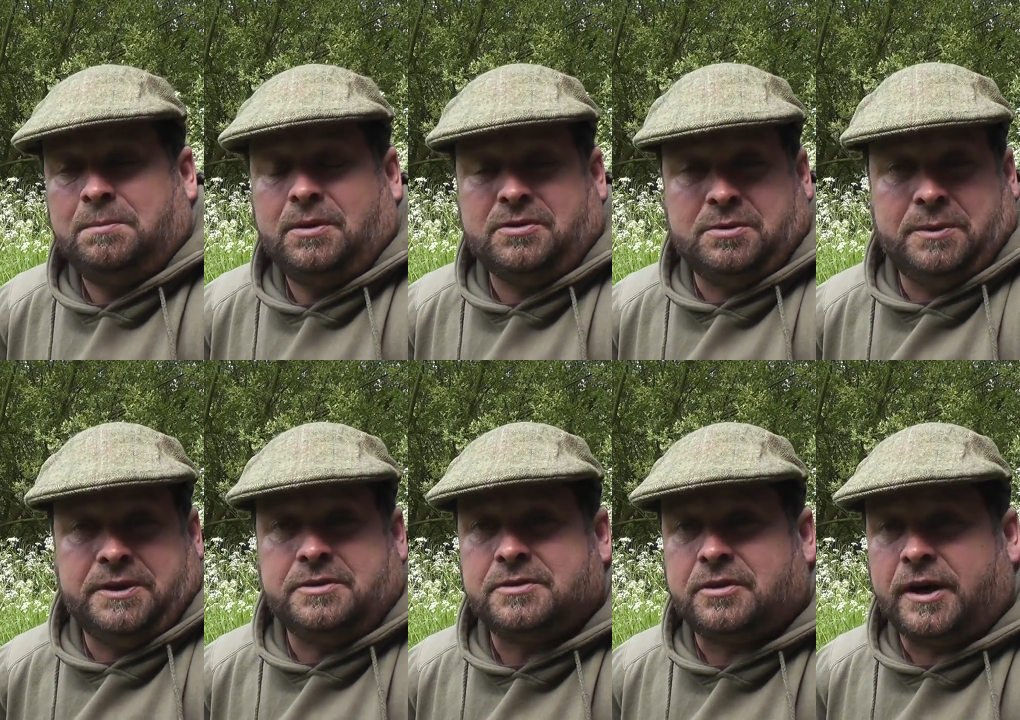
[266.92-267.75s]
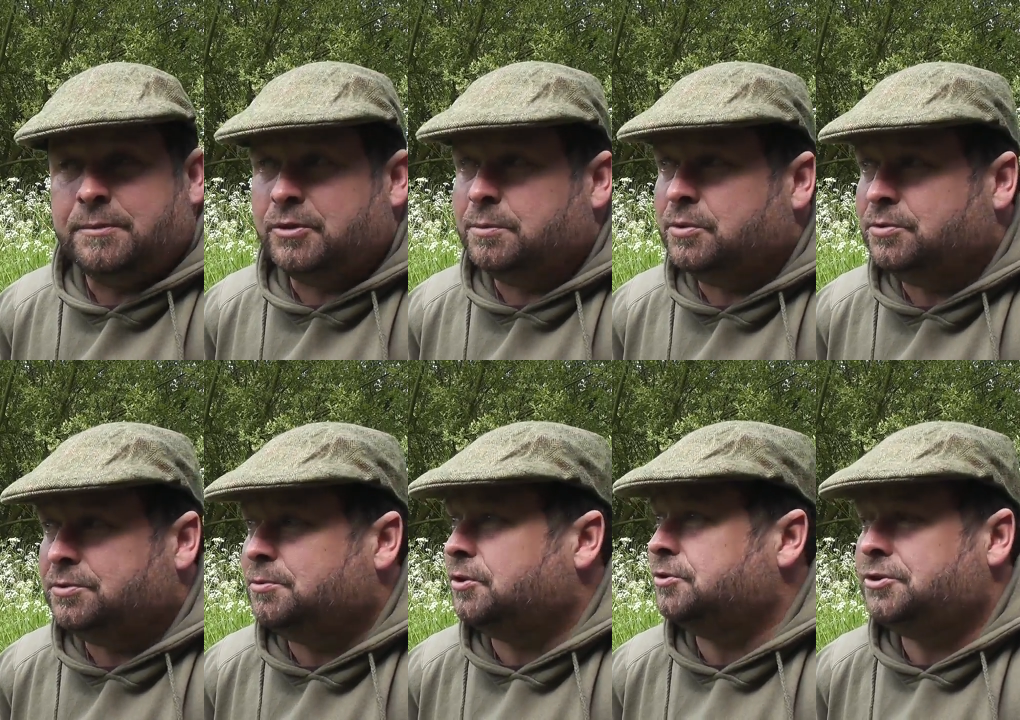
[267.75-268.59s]
Possibly just scraped doubles,
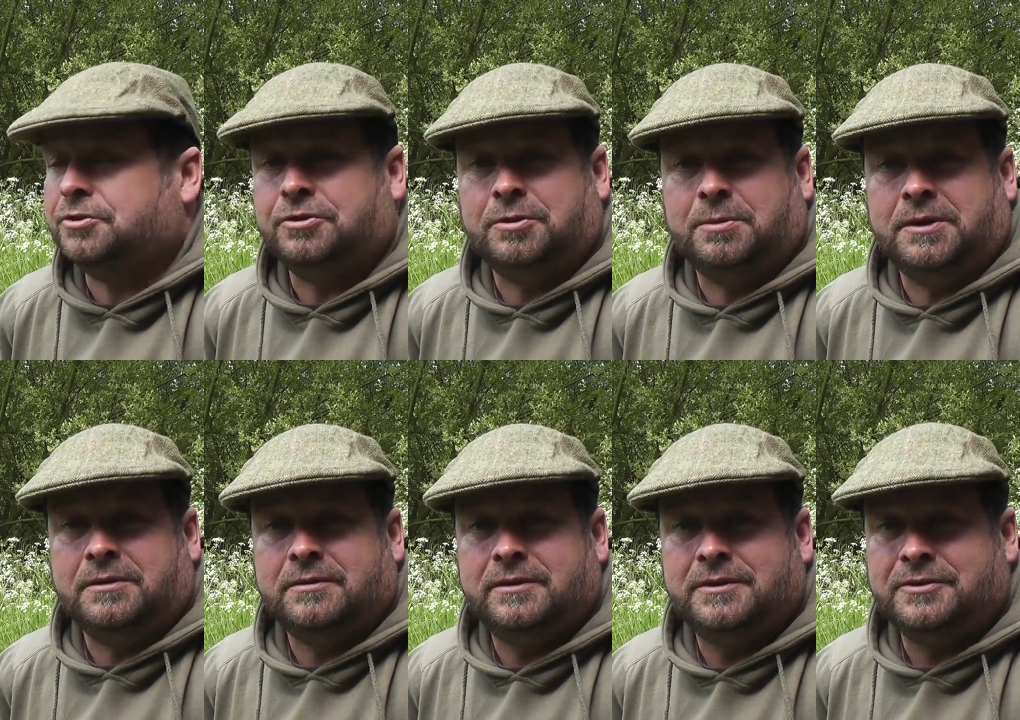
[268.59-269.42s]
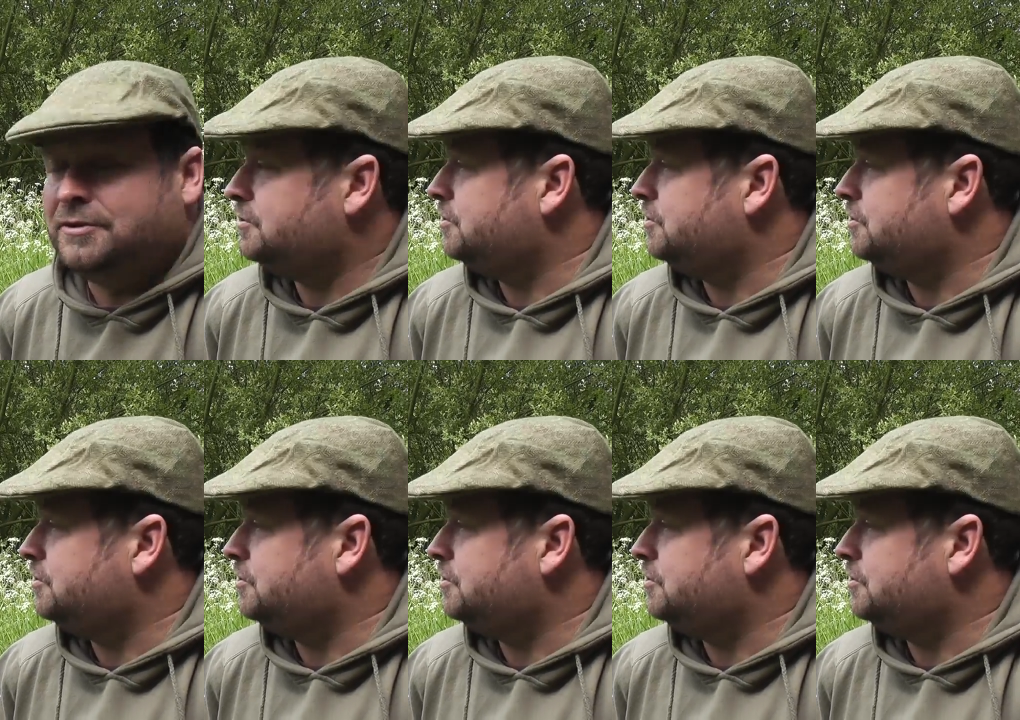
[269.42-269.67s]
I'm not sure, but it's